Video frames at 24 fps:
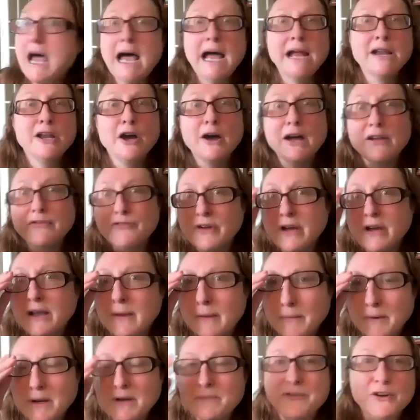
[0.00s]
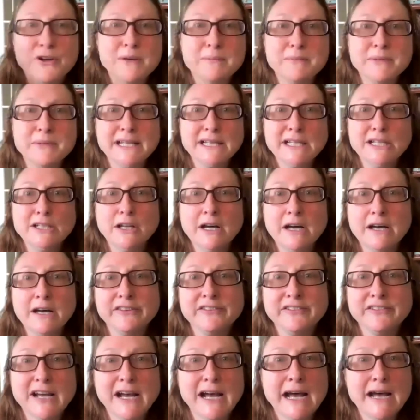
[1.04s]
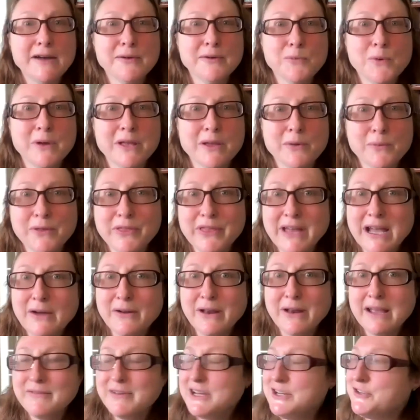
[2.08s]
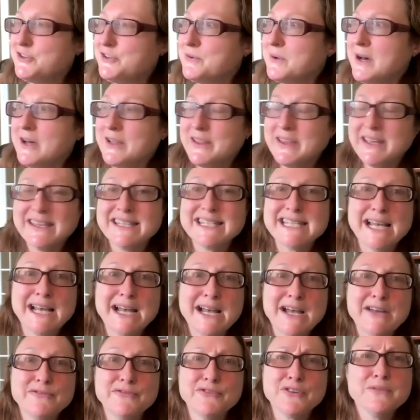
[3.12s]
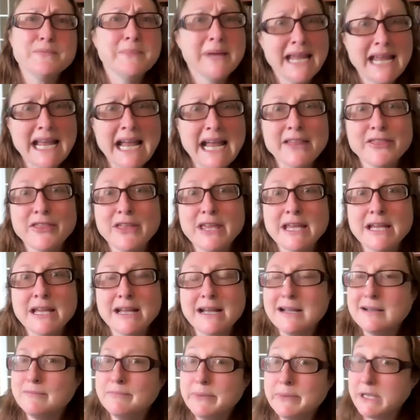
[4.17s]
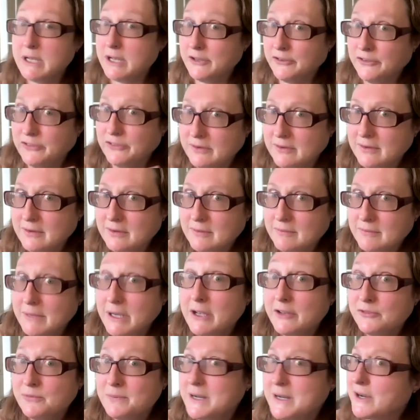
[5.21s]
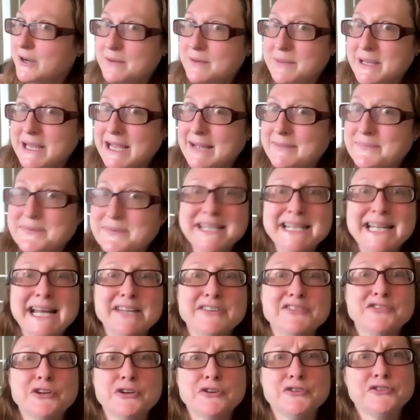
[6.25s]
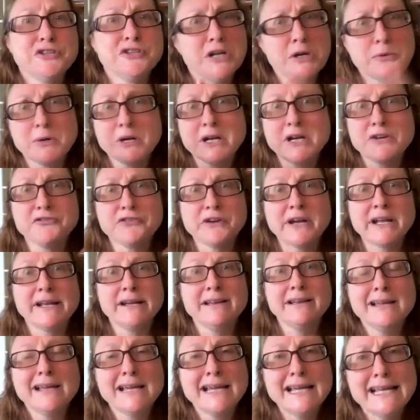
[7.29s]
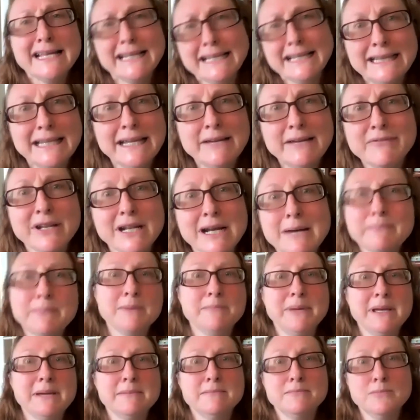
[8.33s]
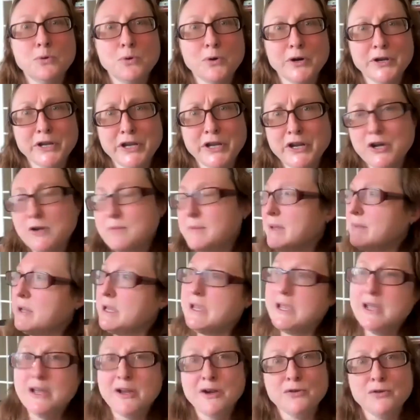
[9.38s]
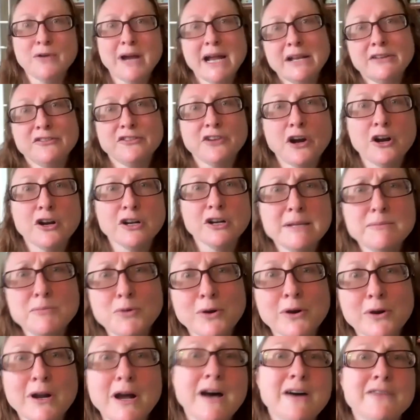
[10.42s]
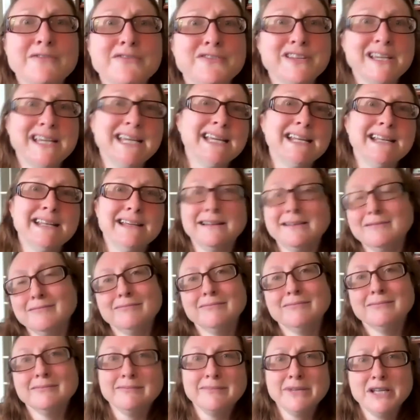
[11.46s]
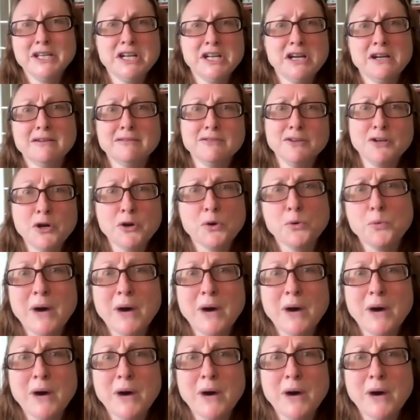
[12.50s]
I know. I'm going to feel completely lost without having to do all this. For me, I think because my husband and I are going to be empty nesters, we're going to try to live it up a bit more. Maybe ride his Harley more often and go to